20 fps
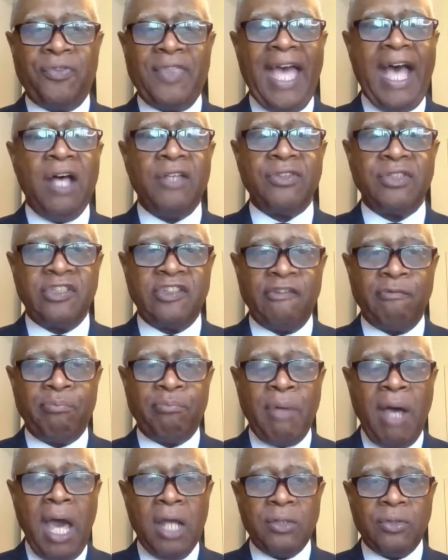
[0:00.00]
thousands
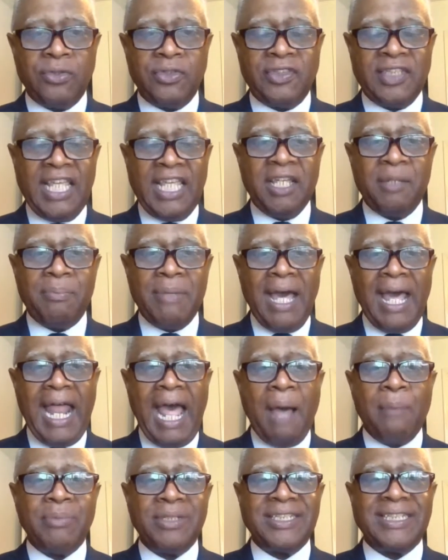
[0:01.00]
of bottles, think
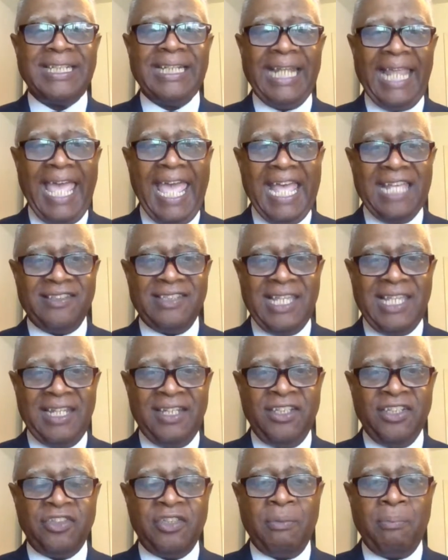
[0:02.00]
about how much glass
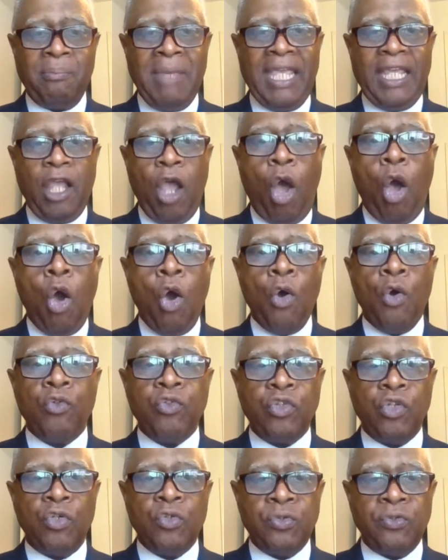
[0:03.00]
that is to make
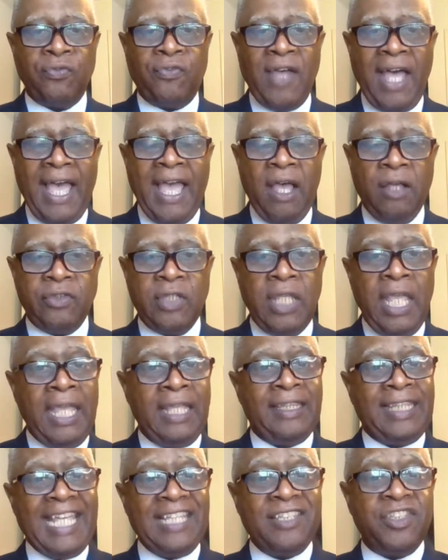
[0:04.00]
all those vials.
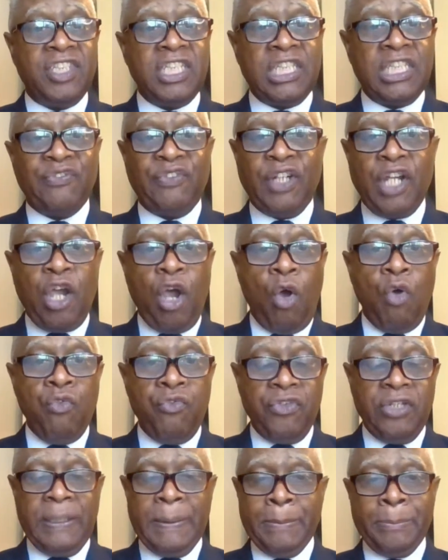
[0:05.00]
That's just for
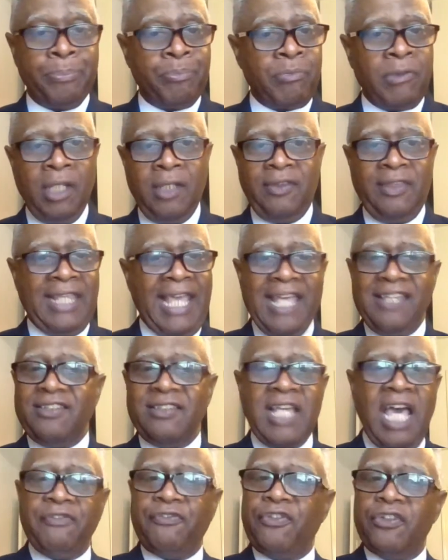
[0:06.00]
COVID.
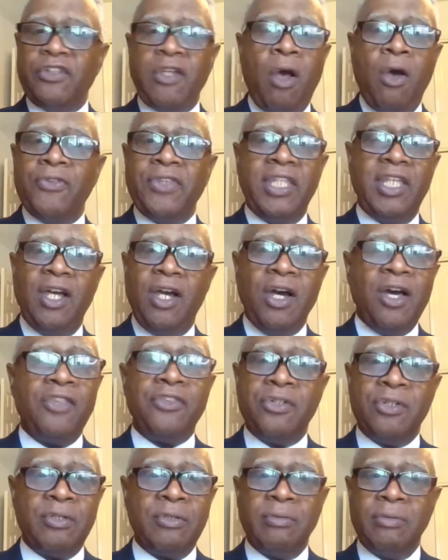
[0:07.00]
That's not for all the
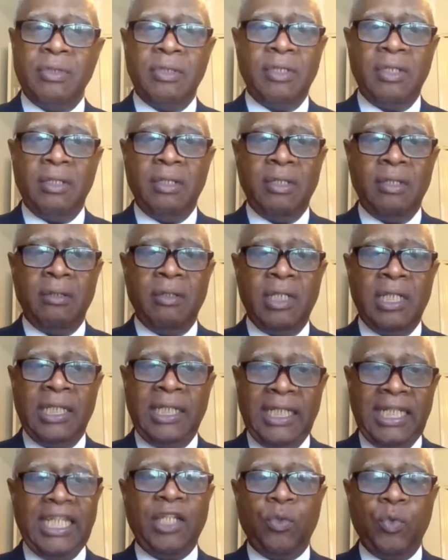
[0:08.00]
other
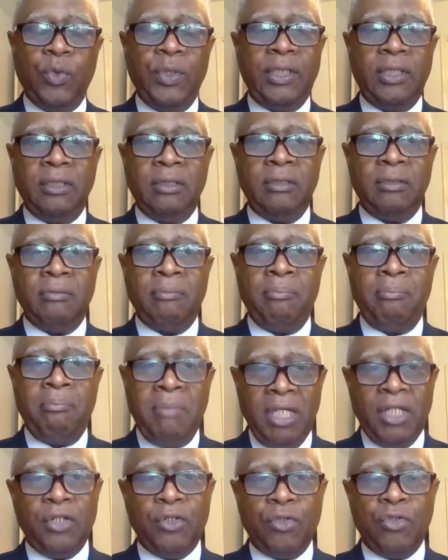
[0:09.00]
liquid
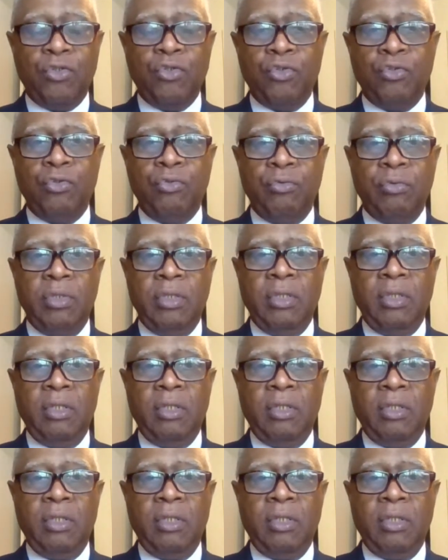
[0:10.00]
medical